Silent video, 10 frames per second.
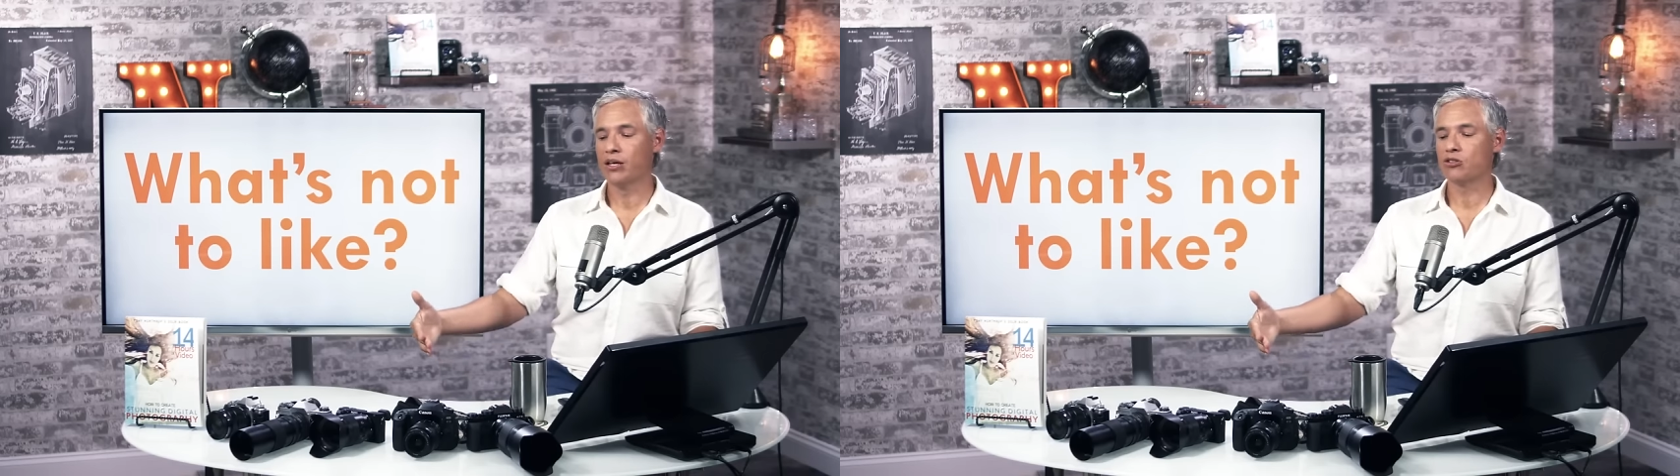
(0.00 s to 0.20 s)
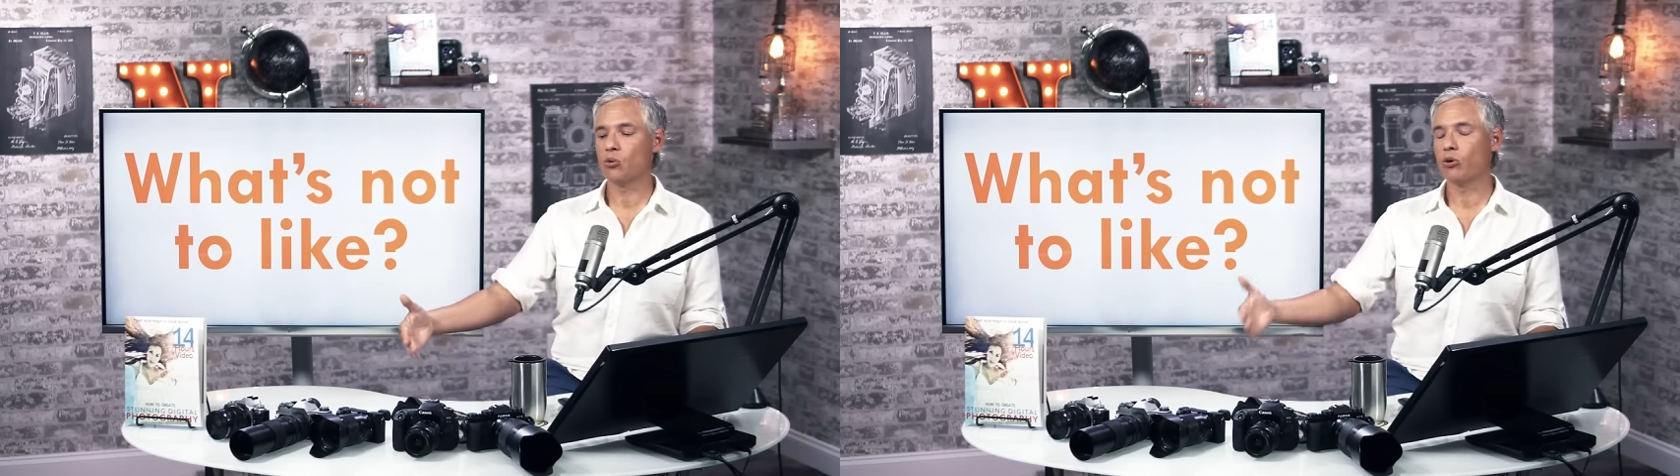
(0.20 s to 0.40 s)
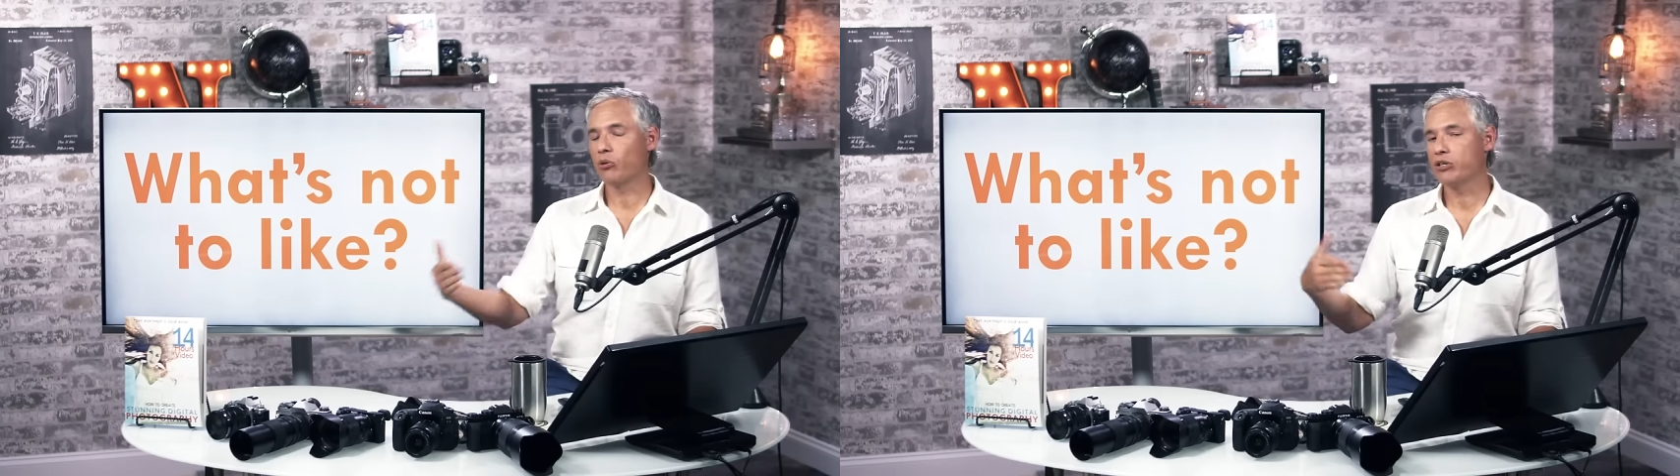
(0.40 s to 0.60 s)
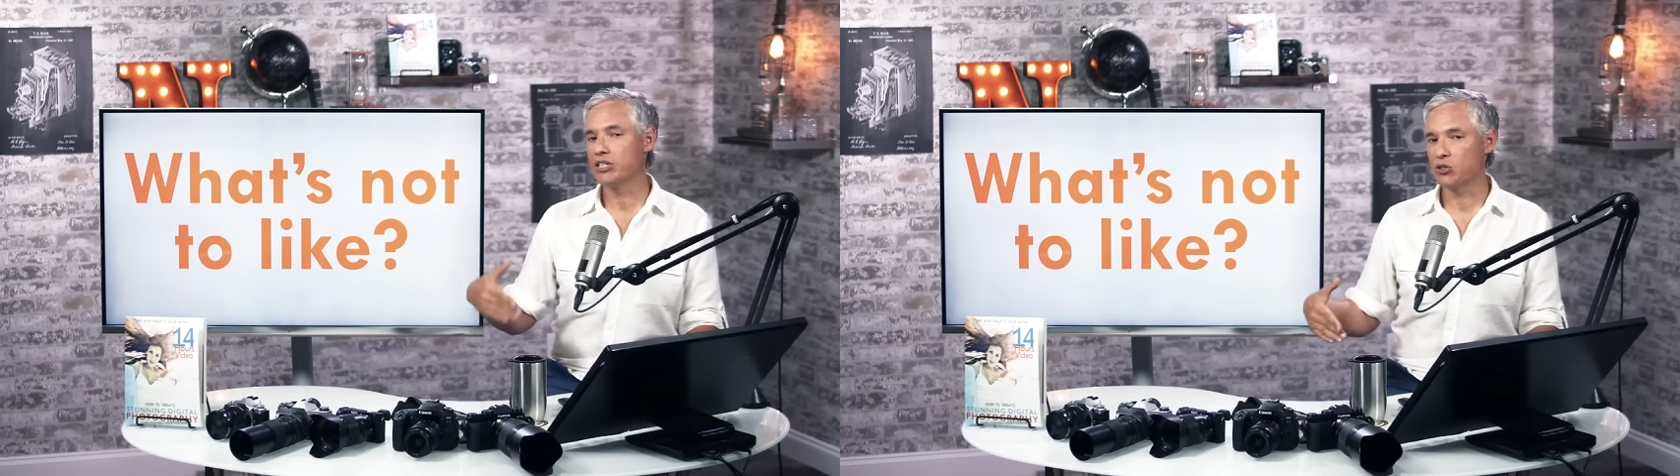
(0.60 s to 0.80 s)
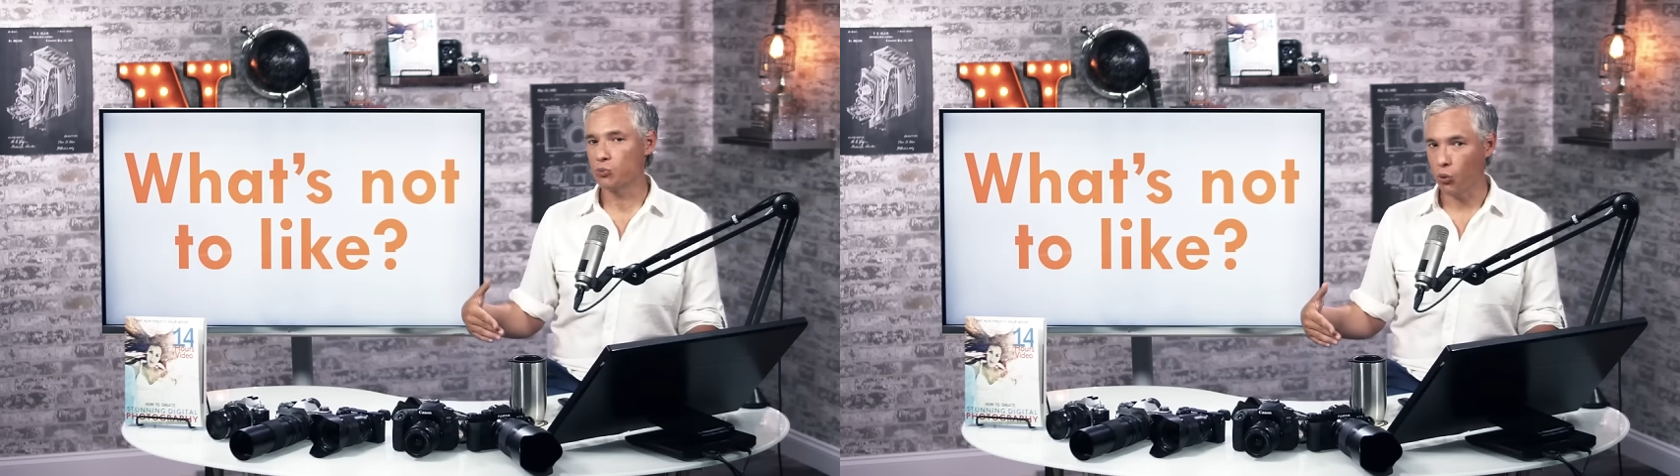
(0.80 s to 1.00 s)
So what are we
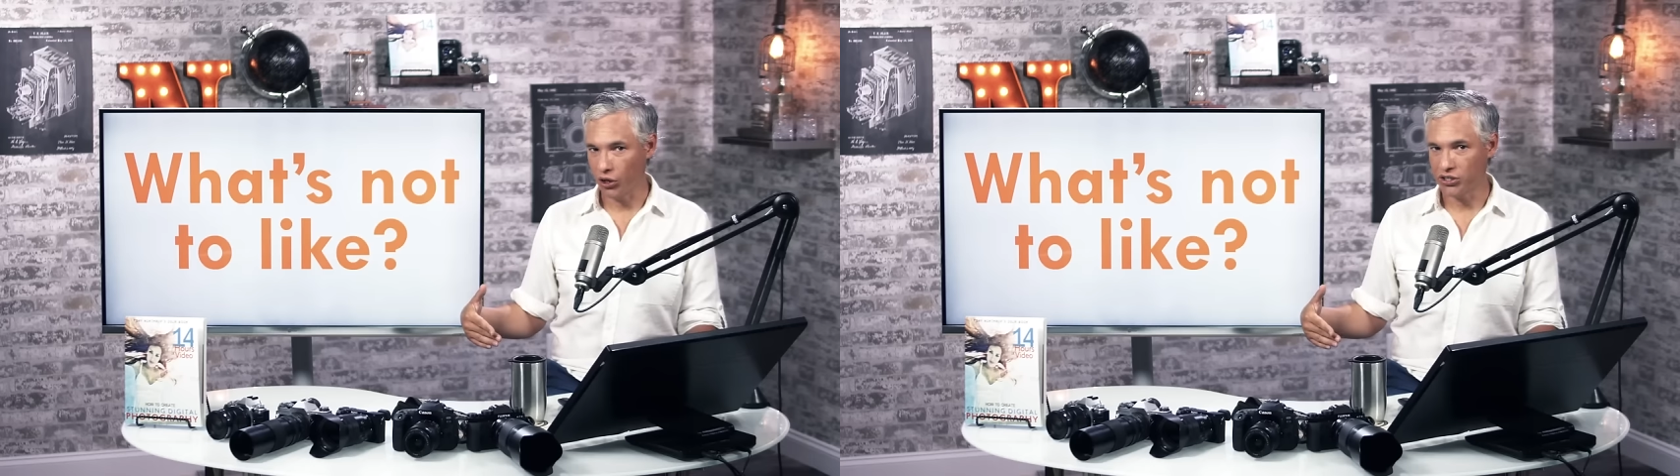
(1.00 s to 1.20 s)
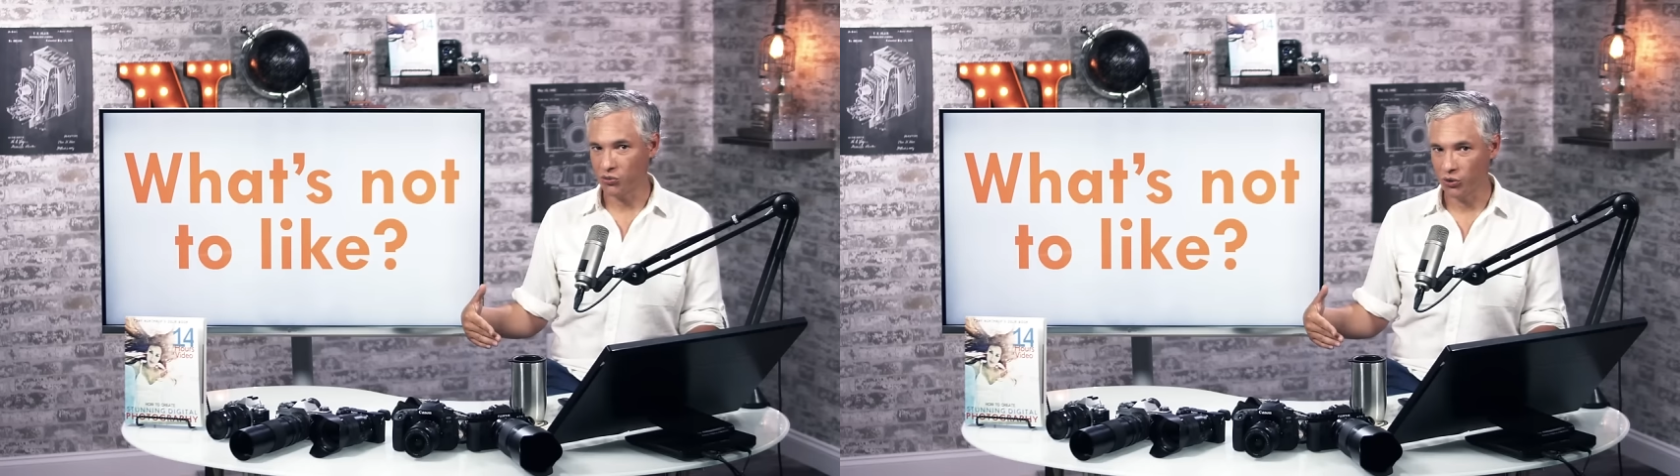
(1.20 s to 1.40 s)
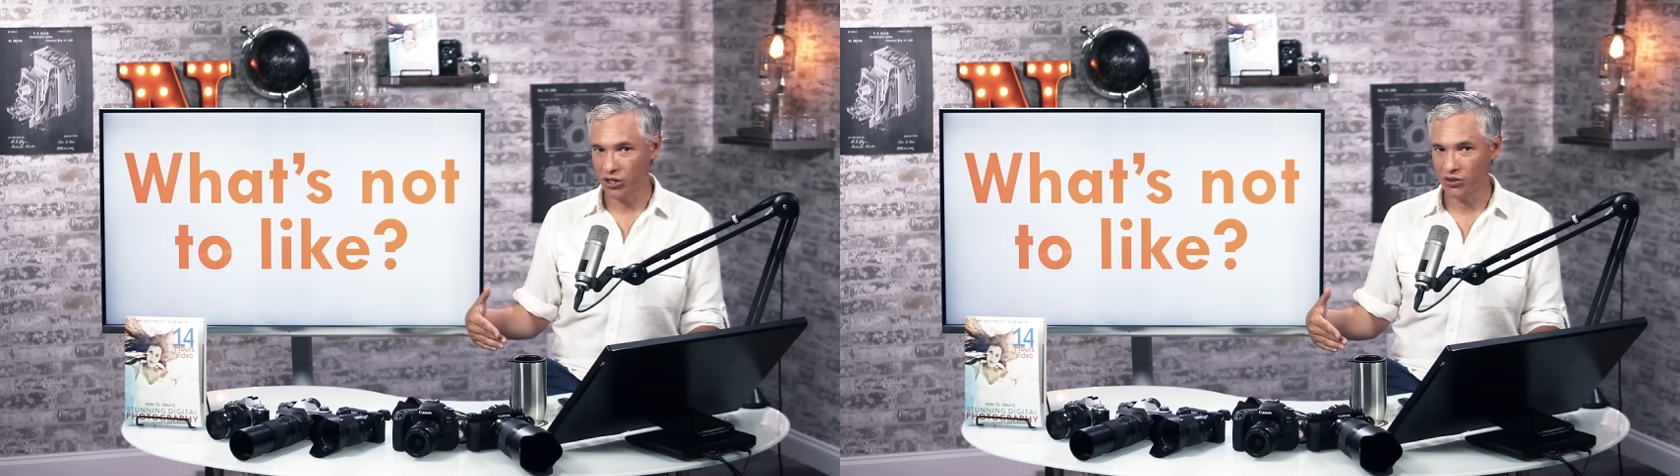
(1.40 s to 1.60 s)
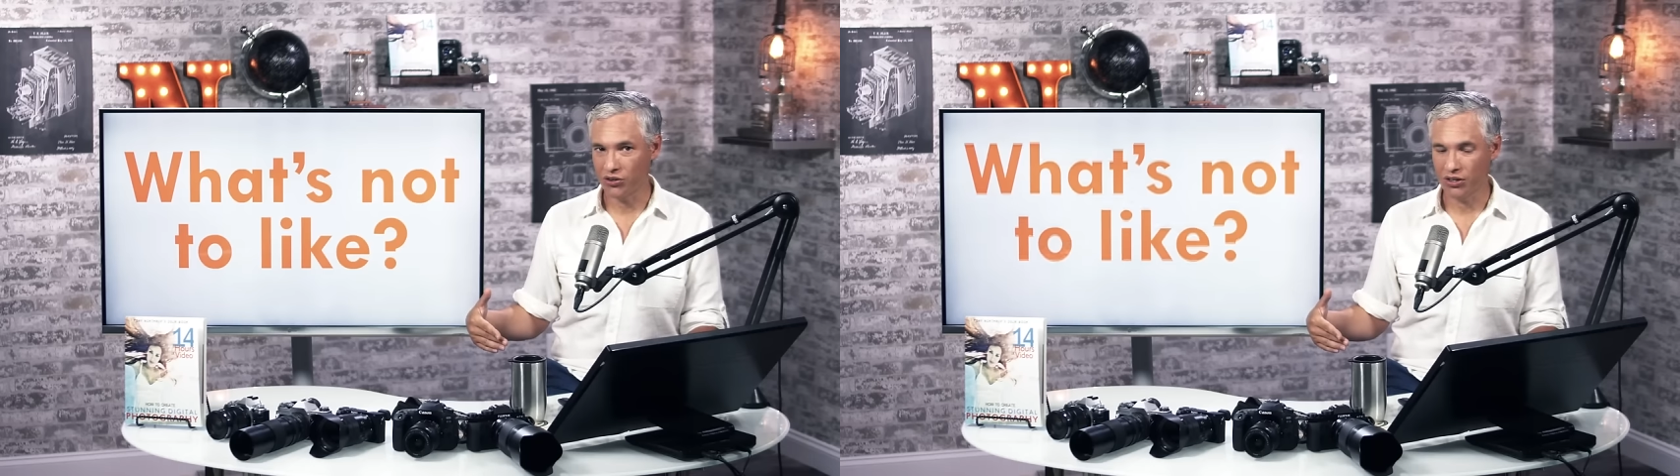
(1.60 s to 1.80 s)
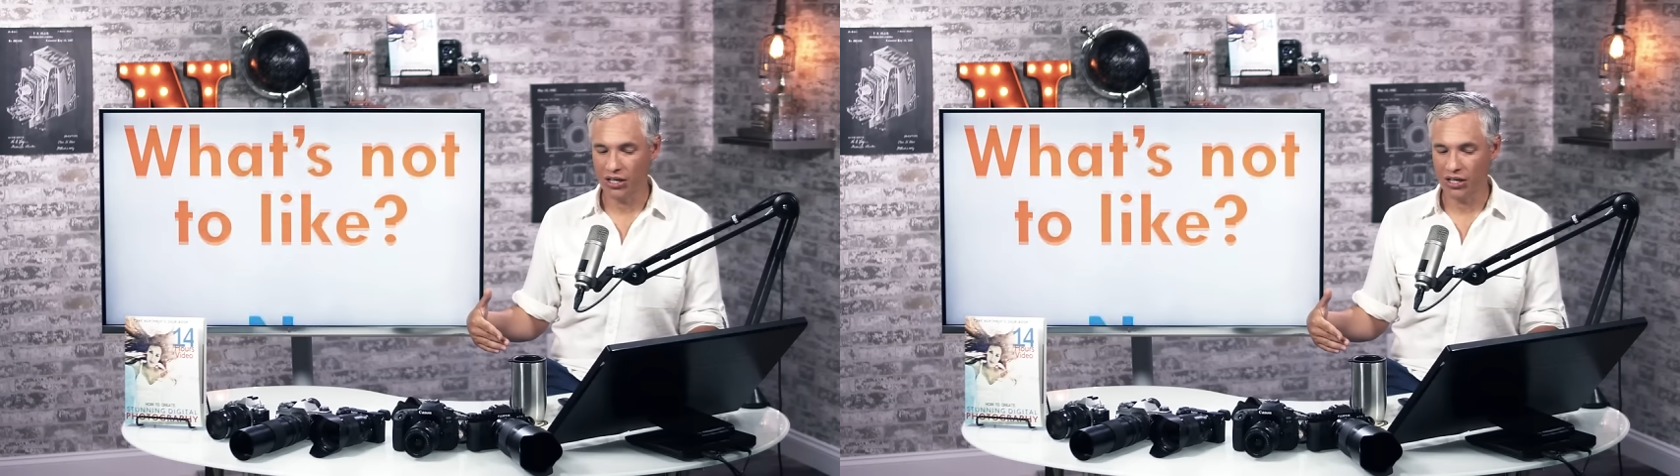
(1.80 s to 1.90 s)
disappointed with